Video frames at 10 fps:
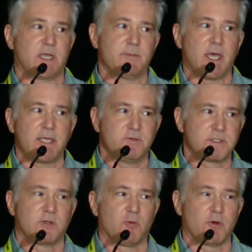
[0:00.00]
And I'm not
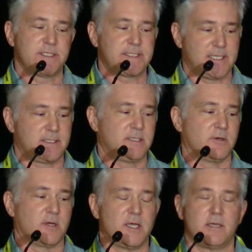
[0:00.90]
using the word intent
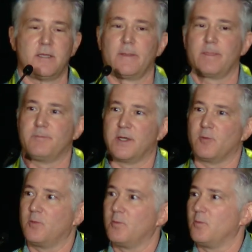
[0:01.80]
here, but
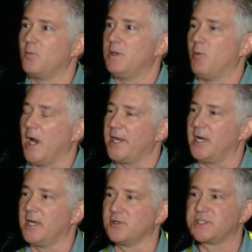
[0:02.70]
we want to
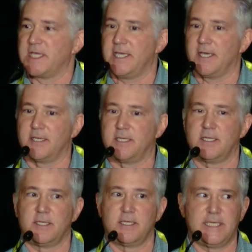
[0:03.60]
understand,
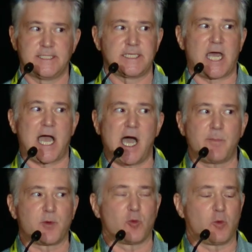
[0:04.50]
is it
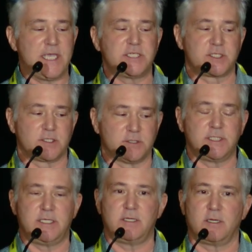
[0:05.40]

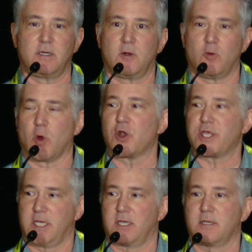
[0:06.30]
operationally
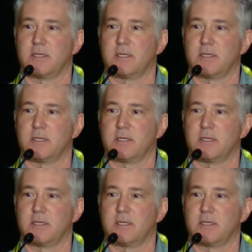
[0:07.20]
working?